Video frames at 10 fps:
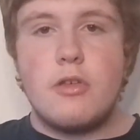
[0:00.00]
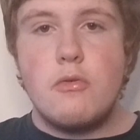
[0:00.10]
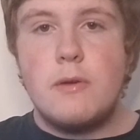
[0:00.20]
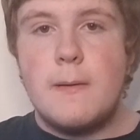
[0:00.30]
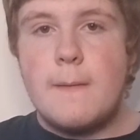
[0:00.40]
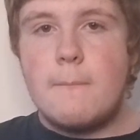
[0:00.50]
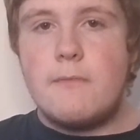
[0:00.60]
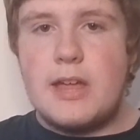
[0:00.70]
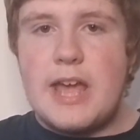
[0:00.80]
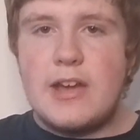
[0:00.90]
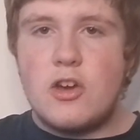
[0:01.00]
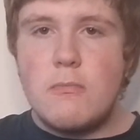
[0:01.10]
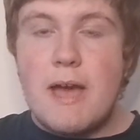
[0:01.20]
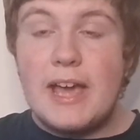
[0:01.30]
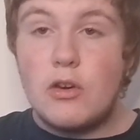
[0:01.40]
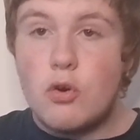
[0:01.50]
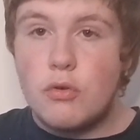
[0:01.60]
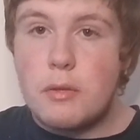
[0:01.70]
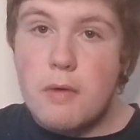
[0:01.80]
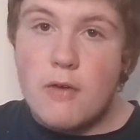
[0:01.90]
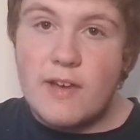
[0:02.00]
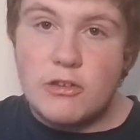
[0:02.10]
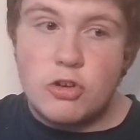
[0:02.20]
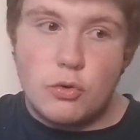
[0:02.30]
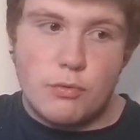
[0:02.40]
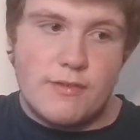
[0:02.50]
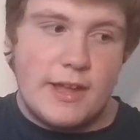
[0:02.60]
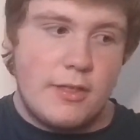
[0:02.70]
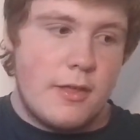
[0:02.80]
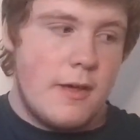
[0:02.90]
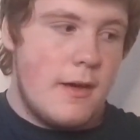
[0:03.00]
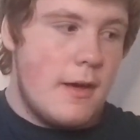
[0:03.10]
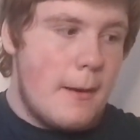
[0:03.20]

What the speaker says: So, it could make cause a lot of issues with this,